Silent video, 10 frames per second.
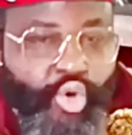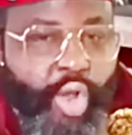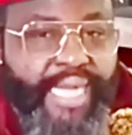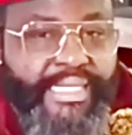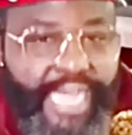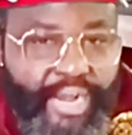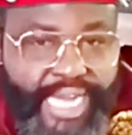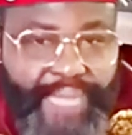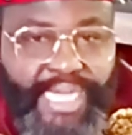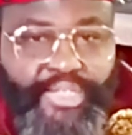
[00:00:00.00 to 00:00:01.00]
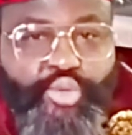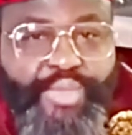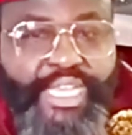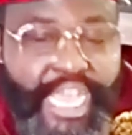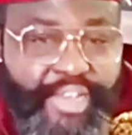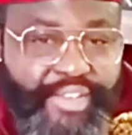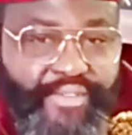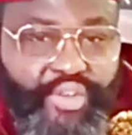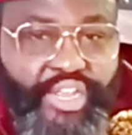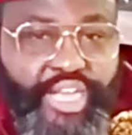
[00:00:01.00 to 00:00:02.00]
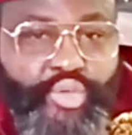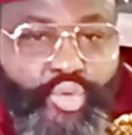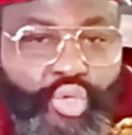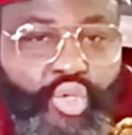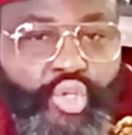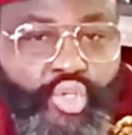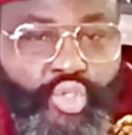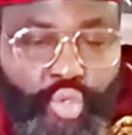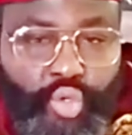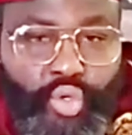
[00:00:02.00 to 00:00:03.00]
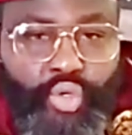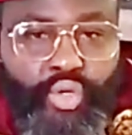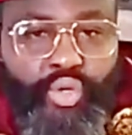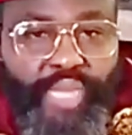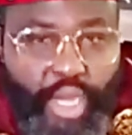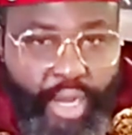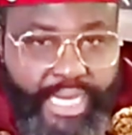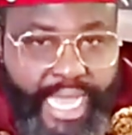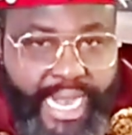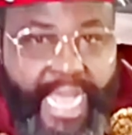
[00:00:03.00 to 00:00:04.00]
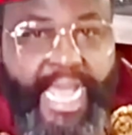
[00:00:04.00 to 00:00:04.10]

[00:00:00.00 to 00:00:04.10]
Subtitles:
and tell them that you will be giving Onyendu 2 million naira.